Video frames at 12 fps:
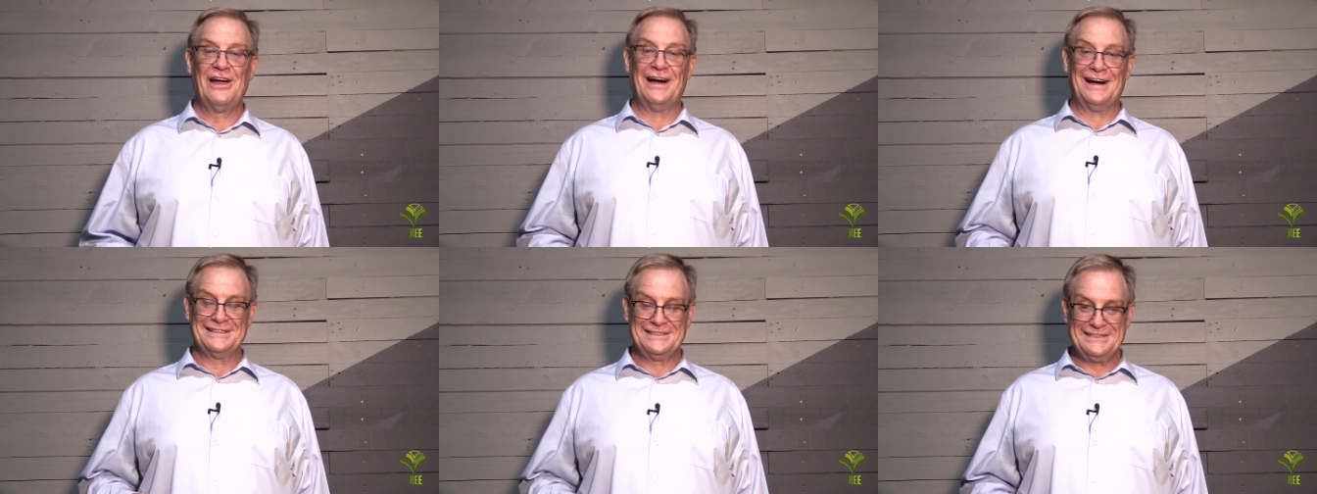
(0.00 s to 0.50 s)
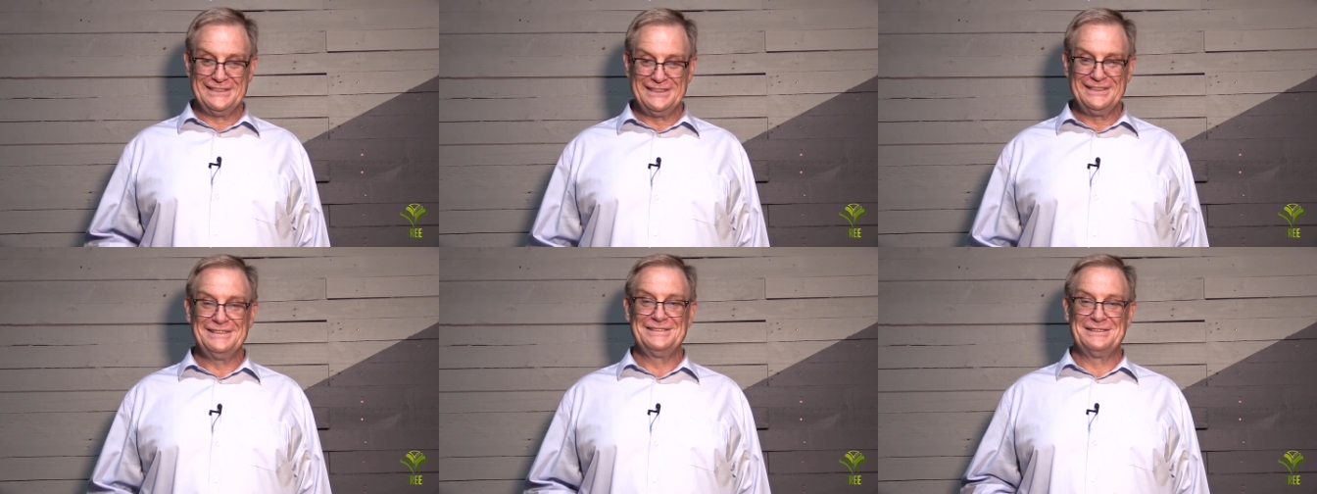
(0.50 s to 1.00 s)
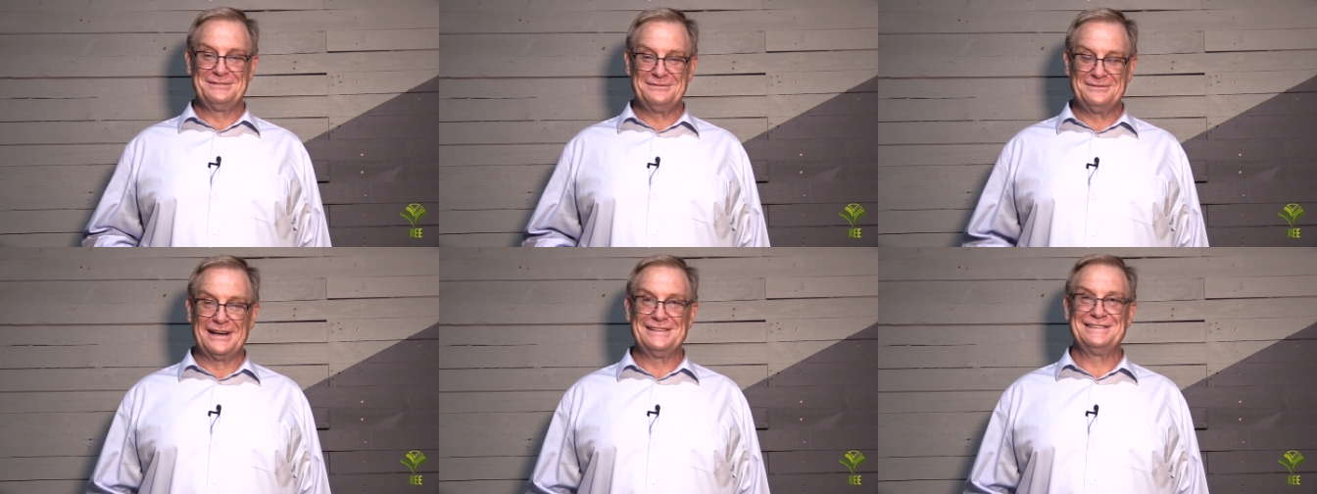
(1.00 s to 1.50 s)
until the
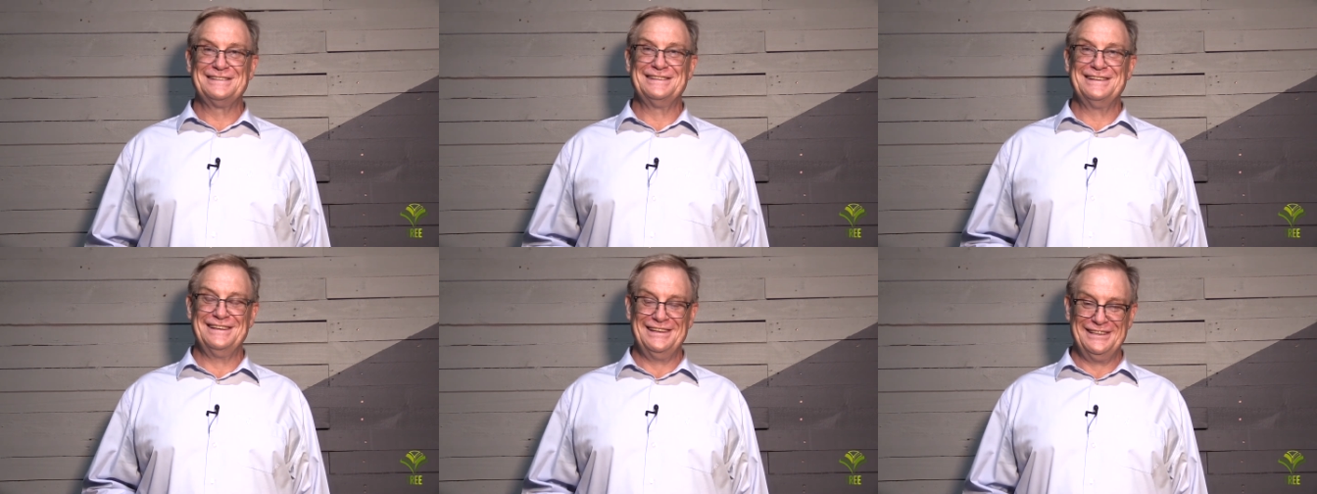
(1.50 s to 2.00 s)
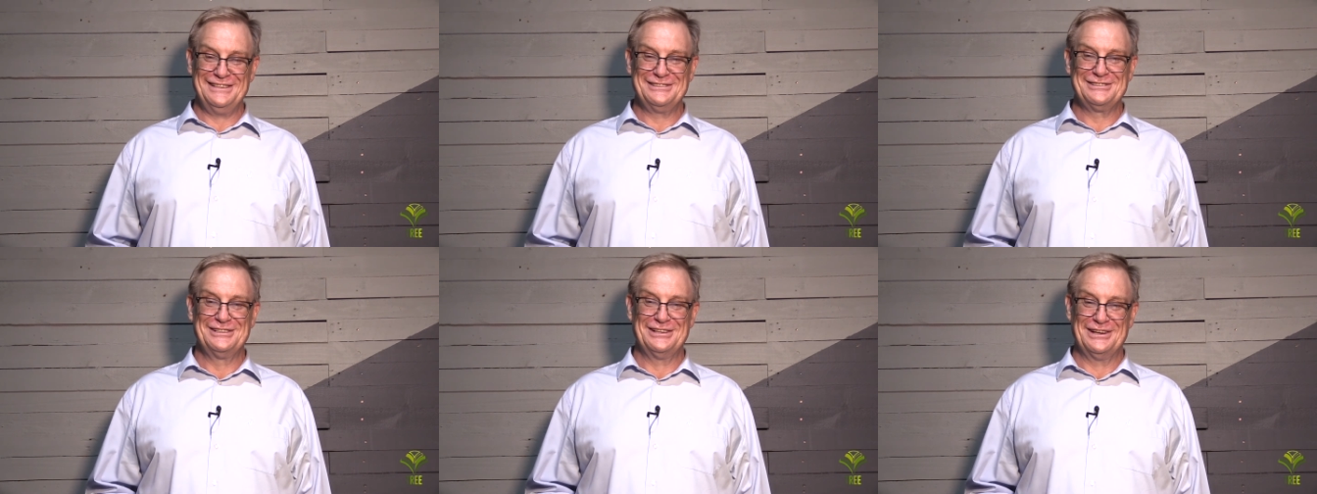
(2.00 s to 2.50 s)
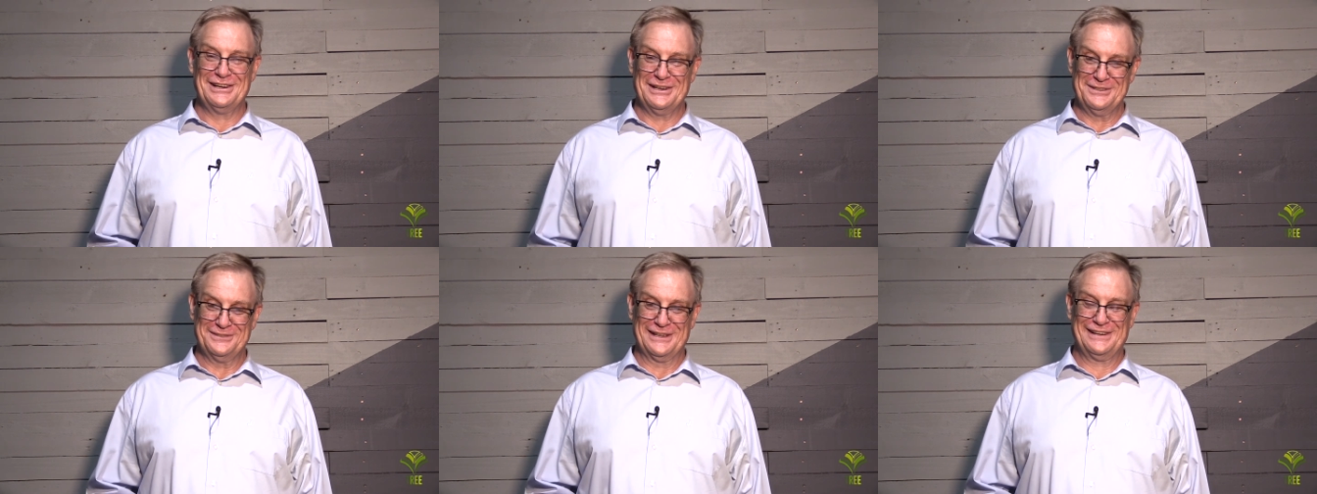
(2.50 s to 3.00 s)
fight is
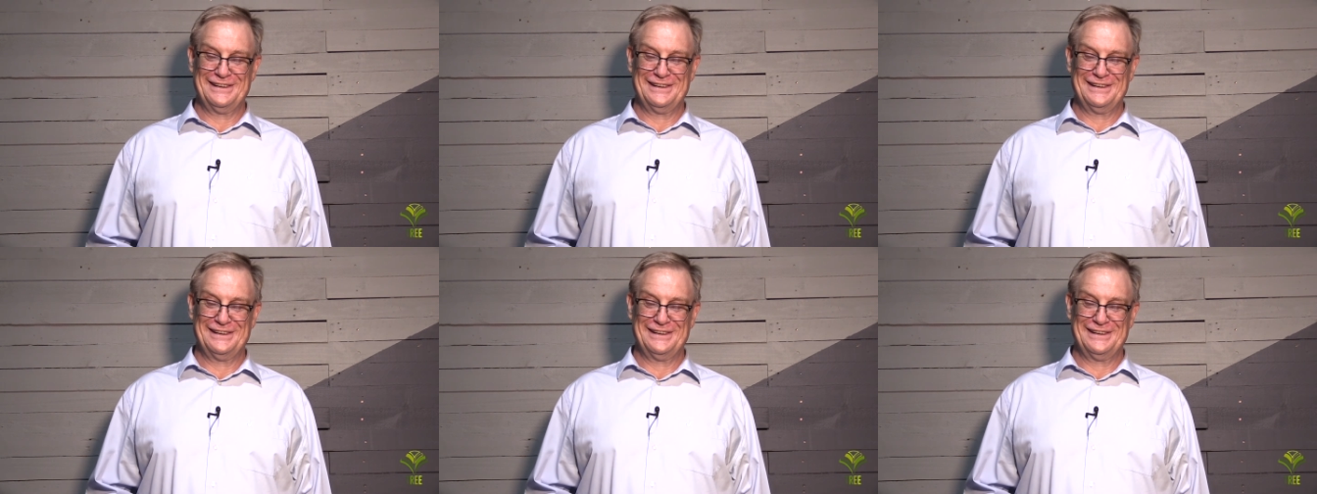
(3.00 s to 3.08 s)
over.